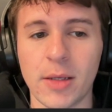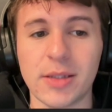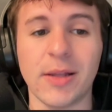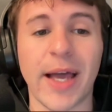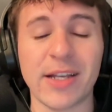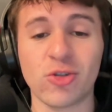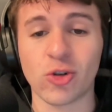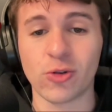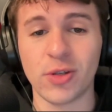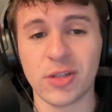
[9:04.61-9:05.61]
It's the last
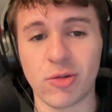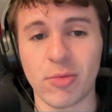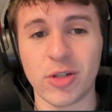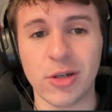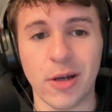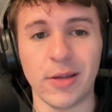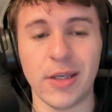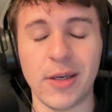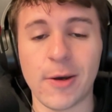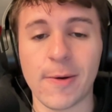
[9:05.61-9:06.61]
jersey scrimmage of
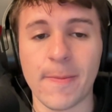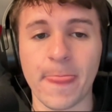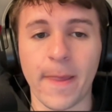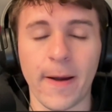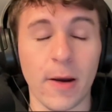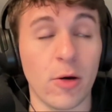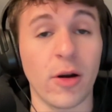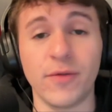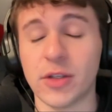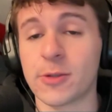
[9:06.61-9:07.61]
the year,
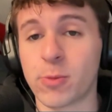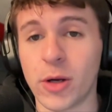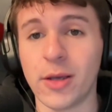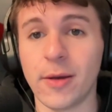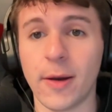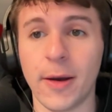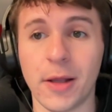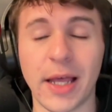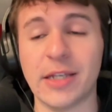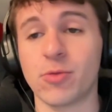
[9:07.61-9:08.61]
or of the spring,
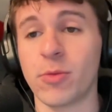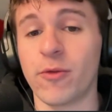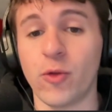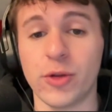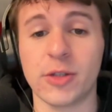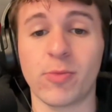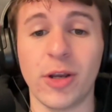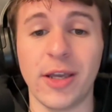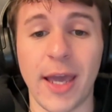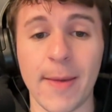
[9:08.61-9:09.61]
last one before the
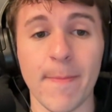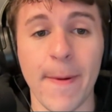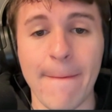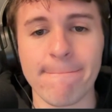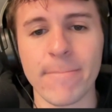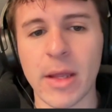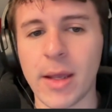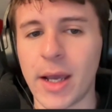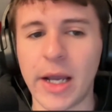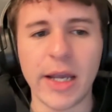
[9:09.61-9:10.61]
spring game.
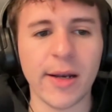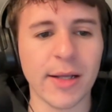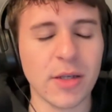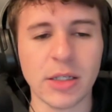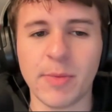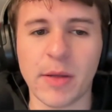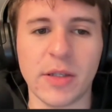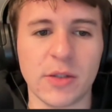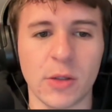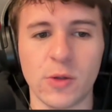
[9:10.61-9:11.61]
And I talked about
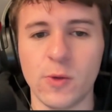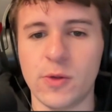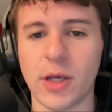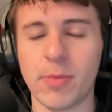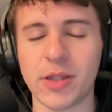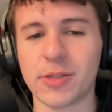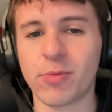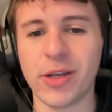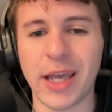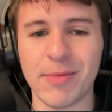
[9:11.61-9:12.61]
this on Tuesday, but the
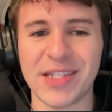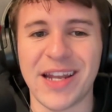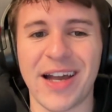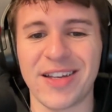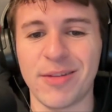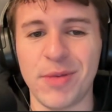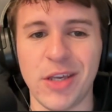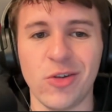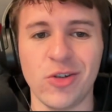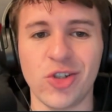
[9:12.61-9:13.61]
spring game is not going to
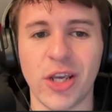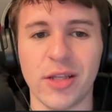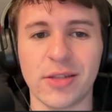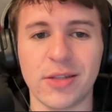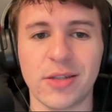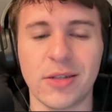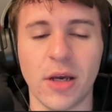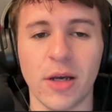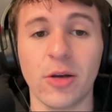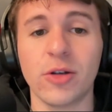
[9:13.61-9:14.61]
be a good chance,
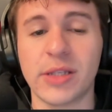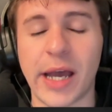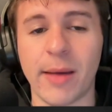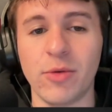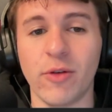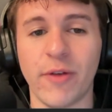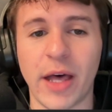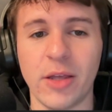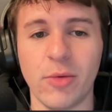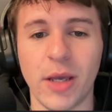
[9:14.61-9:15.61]
a good time to
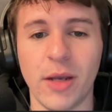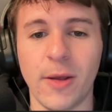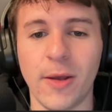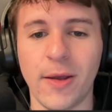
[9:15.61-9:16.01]
evaluate